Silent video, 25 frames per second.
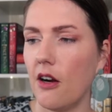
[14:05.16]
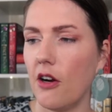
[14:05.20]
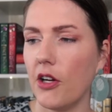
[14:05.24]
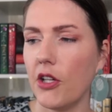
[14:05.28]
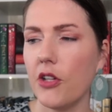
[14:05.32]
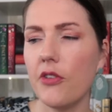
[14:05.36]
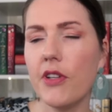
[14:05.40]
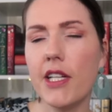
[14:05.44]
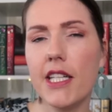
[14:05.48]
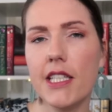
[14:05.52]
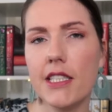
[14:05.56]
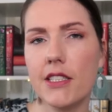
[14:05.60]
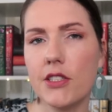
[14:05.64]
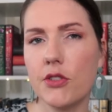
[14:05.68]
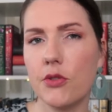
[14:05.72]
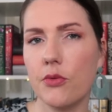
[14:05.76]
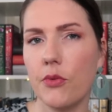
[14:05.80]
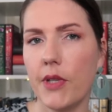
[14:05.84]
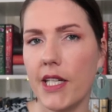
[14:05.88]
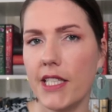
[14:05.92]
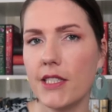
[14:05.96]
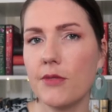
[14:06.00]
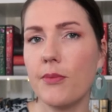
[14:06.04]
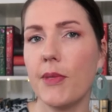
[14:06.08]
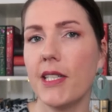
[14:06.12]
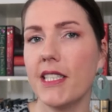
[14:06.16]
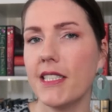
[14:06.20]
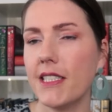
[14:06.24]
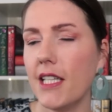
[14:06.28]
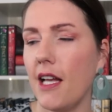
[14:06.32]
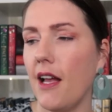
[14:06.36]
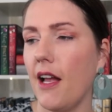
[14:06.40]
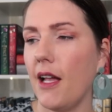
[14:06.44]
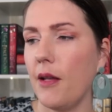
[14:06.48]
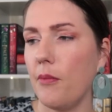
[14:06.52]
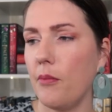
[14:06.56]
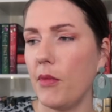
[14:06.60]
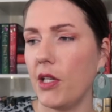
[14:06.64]
"Are you here to waste my
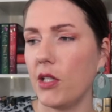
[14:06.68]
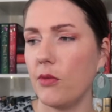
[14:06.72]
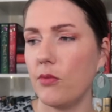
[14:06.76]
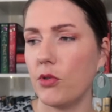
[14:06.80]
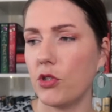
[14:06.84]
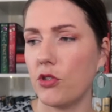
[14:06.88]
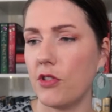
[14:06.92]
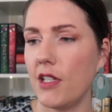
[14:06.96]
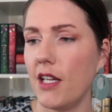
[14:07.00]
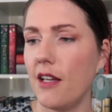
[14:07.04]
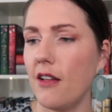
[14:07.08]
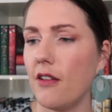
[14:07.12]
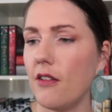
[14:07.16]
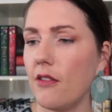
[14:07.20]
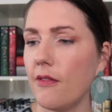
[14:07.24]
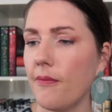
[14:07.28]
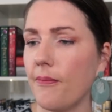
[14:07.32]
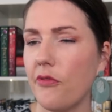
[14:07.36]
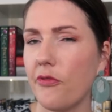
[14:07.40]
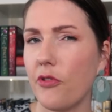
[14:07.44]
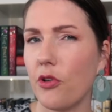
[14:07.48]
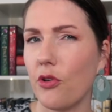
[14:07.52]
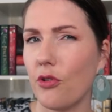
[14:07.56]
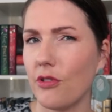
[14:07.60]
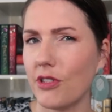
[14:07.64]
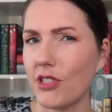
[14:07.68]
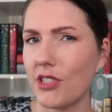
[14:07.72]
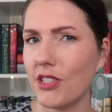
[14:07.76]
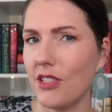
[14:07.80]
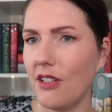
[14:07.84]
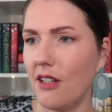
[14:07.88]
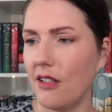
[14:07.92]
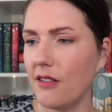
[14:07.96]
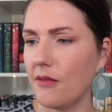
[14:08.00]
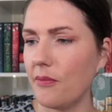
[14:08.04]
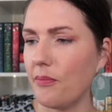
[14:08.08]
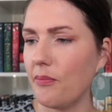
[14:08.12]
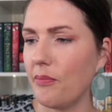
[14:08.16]
time, mademoiselle?" "Of course
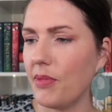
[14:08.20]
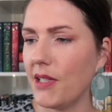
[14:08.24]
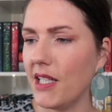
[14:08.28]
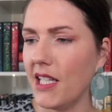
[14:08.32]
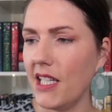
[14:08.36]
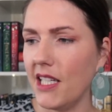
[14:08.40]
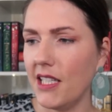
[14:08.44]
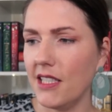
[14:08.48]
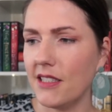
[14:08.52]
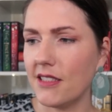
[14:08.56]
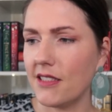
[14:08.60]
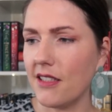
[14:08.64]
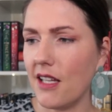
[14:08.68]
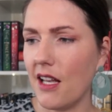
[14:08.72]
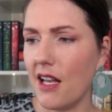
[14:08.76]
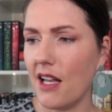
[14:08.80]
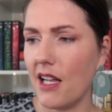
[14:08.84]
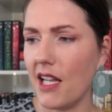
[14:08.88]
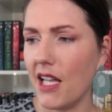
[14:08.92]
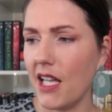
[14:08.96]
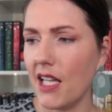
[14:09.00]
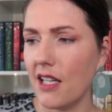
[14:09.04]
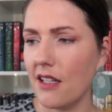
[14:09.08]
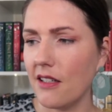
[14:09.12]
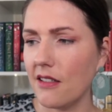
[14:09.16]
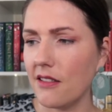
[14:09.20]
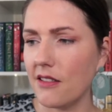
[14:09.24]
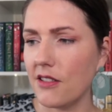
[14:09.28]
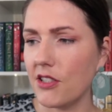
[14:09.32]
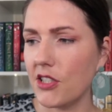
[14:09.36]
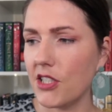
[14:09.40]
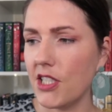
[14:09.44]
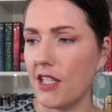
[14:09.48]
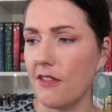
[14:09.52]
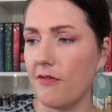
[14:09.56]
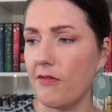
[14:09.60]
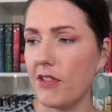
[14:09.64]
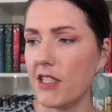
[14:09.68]
not. Please, I..."
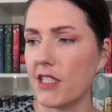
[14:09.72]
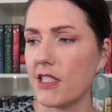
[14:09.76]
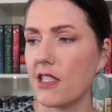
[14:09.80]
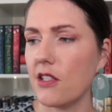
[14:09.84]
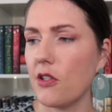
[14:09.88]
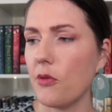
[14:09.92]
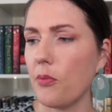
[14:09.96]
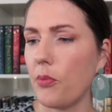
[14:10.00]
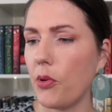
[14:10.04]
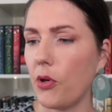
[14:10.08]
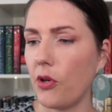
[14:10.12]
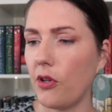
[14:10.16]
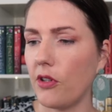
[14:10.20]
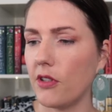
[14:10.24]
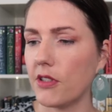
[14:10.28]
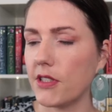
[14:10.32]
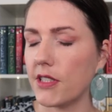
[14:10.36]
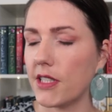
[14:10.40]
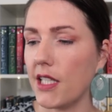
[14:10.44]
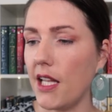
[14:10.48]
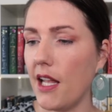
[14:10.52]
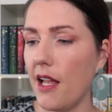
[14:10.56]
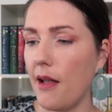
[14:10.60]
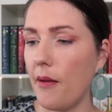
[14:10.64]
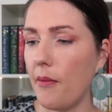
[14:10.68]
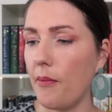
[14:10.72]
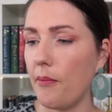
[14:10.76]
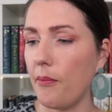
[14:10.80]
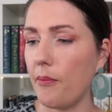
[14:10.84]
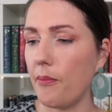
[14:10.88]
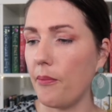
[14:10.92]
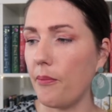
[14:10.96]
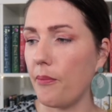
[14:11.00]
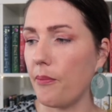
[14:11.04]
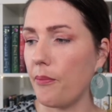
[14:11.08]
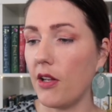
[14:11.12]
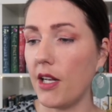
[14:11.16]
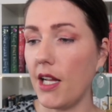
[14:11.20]
She fisted a purse and
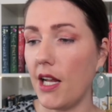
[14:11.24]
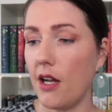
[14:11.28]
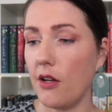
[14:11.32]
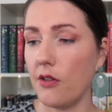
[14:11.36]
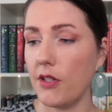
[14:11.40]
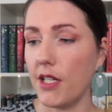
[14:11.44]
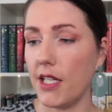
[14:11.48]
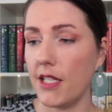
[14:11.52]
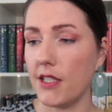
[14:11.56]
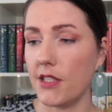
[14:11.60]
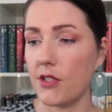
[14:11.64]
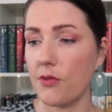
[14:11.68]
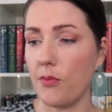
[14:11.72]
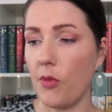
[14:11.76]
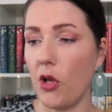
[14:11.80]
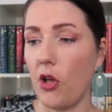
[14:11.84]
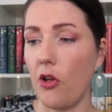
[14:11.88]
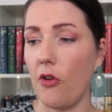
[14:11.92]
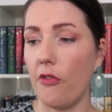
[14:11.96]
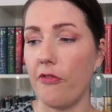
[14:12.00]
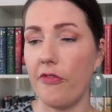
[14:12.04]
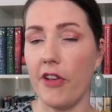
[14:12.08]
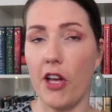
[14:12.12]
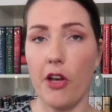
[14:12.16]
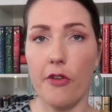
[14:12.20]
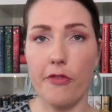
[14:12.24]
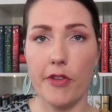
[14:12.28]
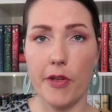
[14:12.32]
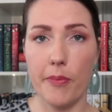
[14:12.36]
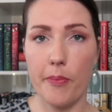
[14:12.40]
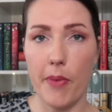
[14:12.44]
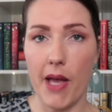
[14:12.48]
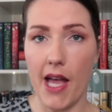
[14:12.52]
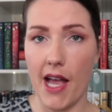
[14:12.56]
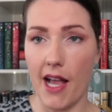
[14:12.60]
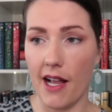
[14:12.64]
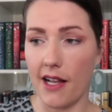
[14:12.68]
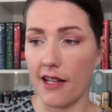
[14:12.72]
brought out a small
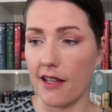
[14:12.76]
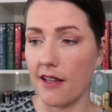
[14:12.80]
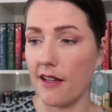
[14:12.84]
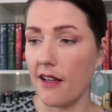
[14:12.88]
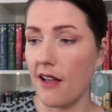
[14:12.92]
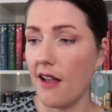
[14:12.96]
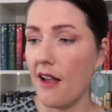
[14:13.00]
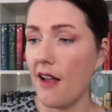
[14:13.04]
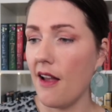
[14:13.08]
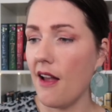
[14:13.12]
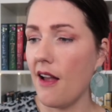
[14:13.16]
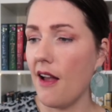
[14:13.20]
velvet bag.